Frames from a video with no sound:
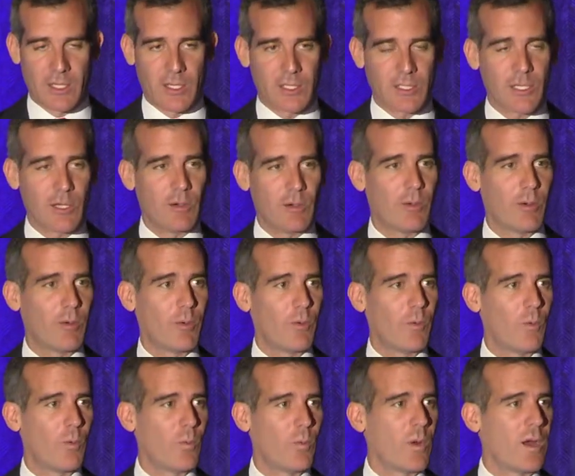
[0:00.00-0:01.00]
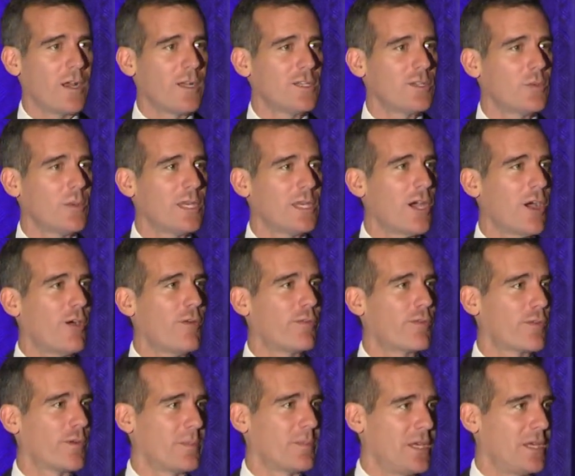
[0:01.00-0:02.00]
So where do we
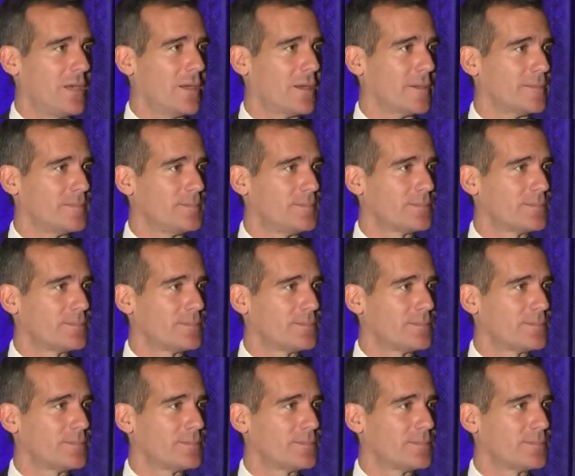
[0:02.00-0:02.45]
go from here?